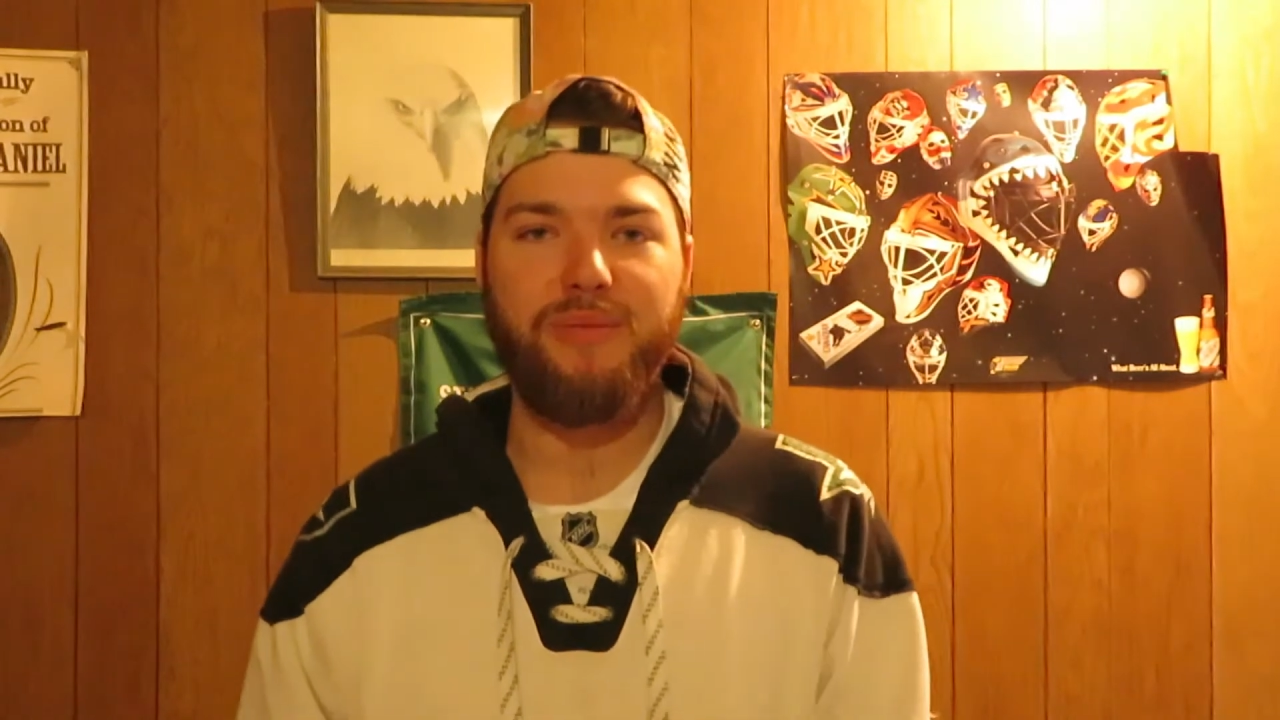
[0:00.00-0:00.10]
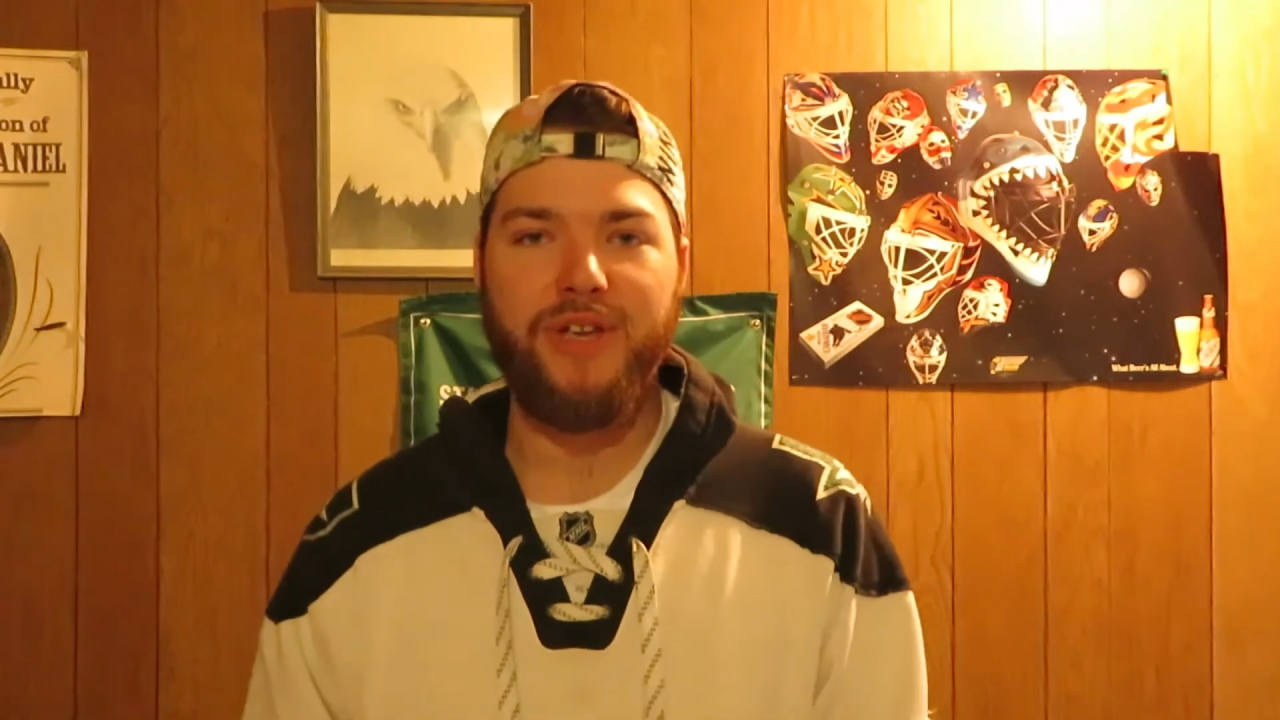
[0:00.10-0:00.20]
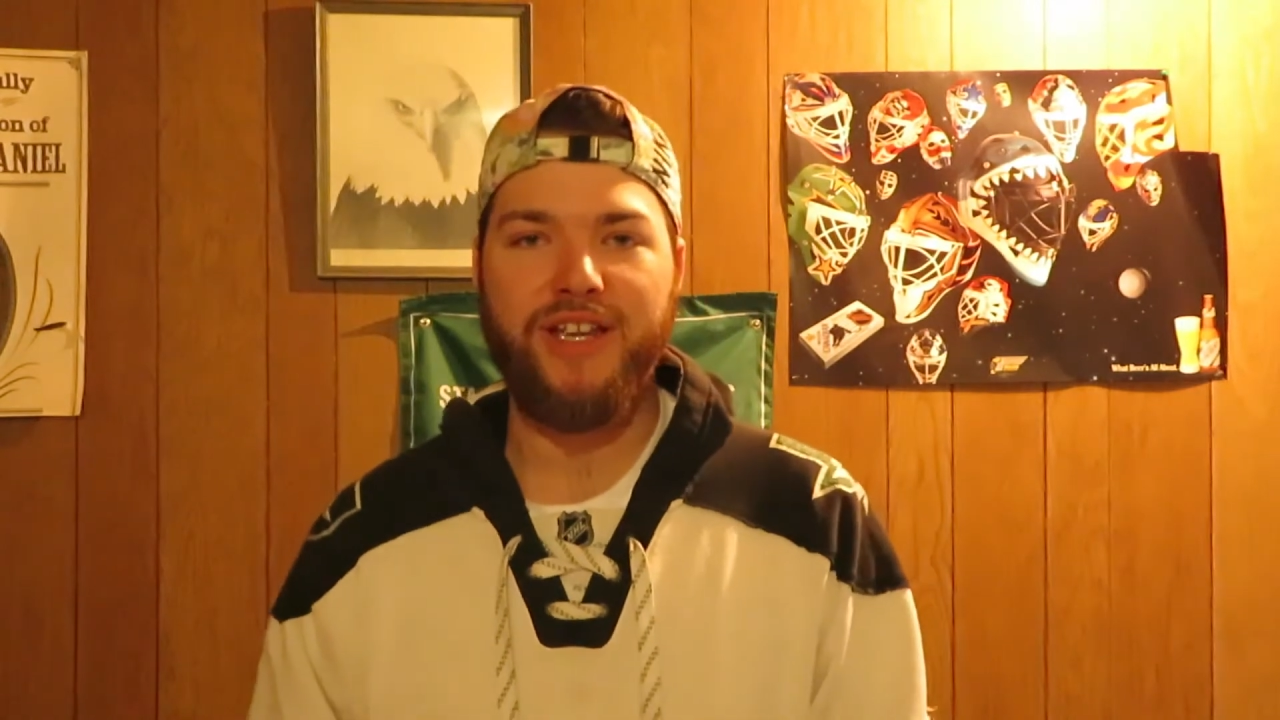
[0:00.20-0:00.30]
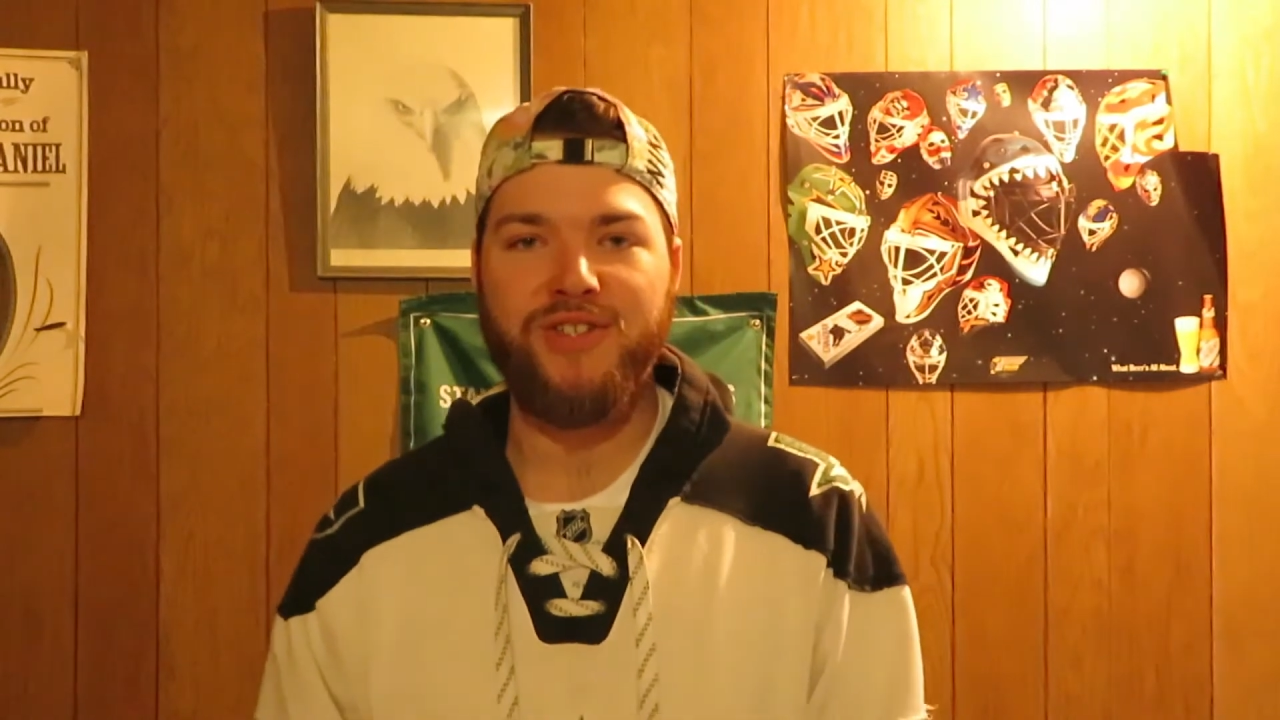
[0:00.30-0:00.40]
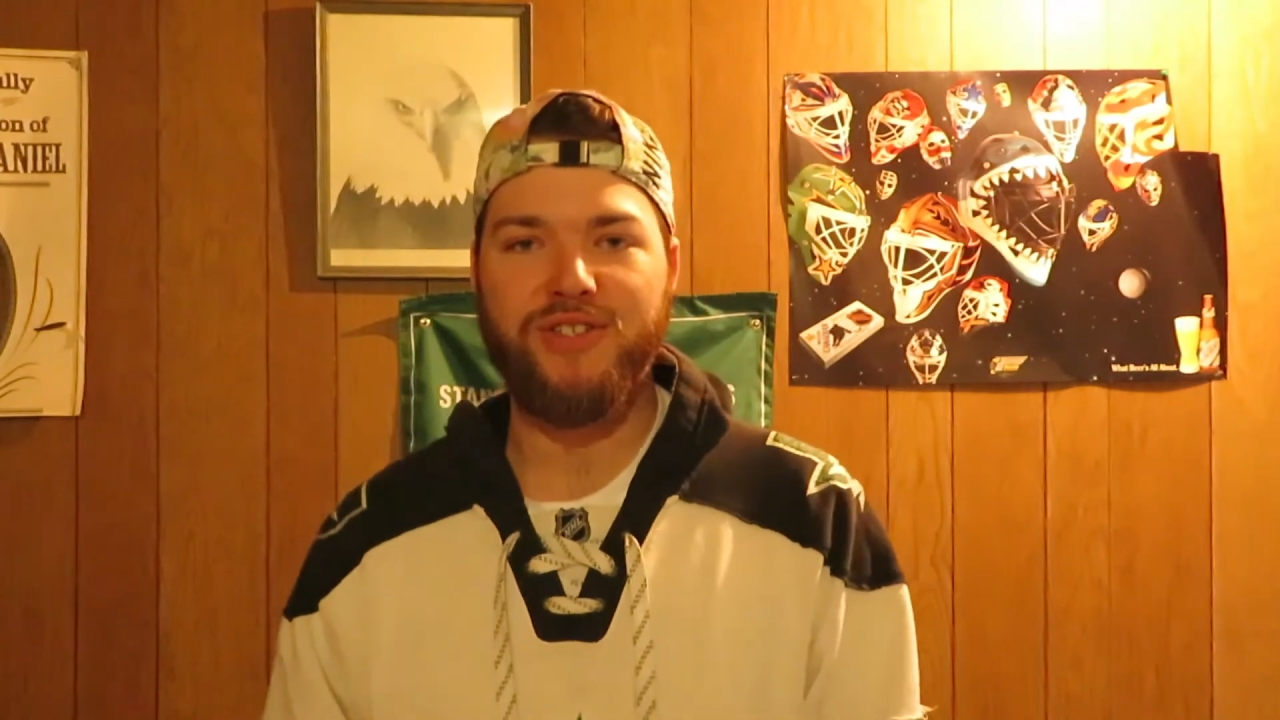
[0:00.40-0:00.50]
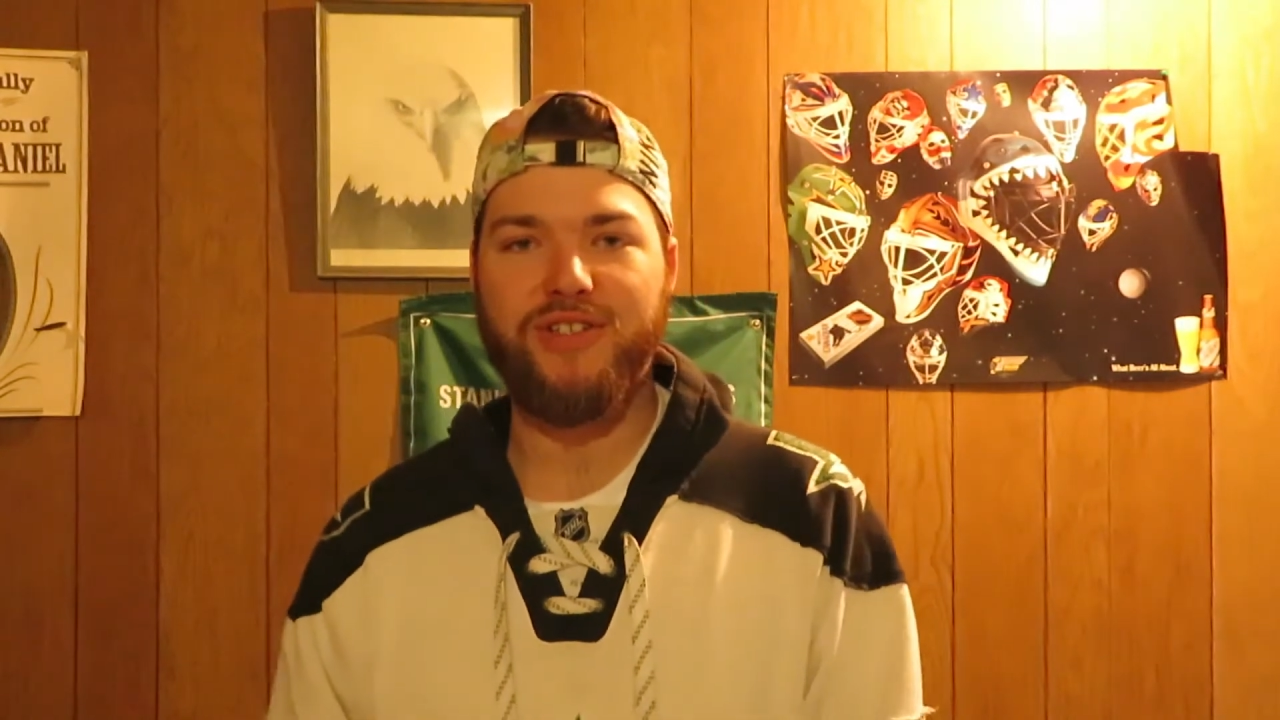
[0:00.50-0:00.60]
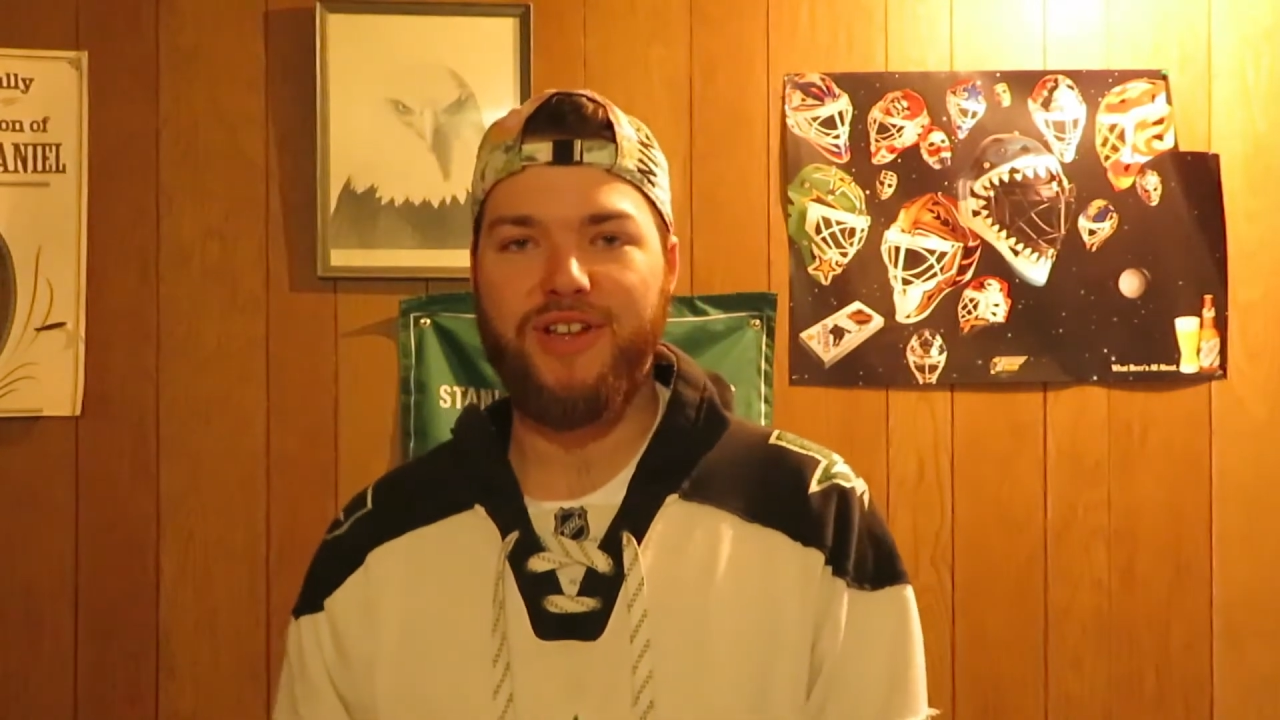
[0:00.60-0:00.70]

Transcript: page